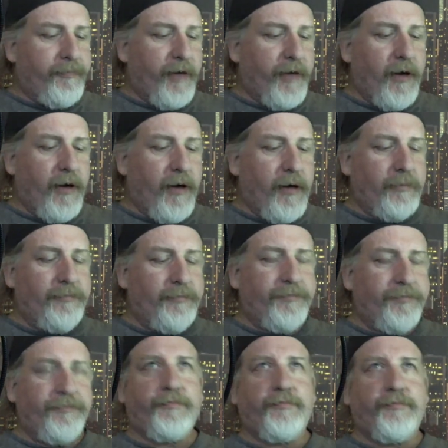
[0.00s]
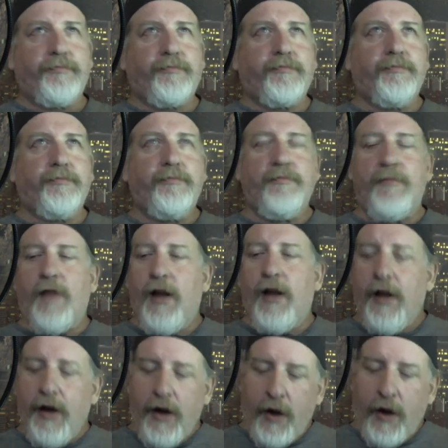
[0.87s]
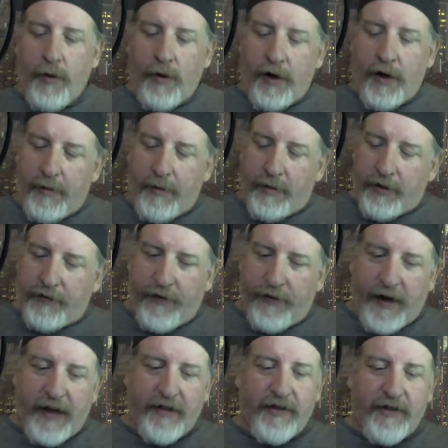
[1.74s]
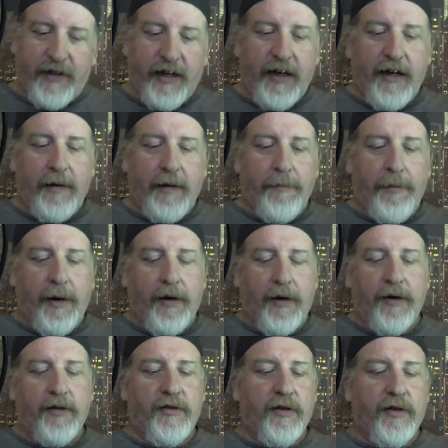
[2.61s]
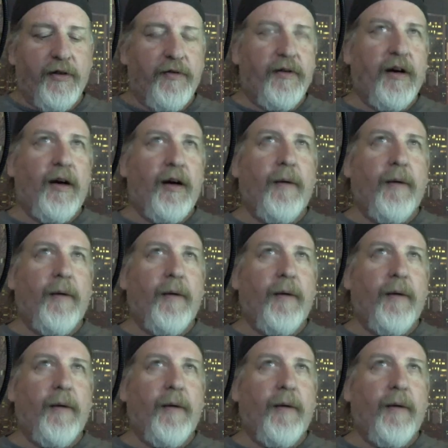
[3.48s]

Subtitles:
Um, One of the most fascinating parts of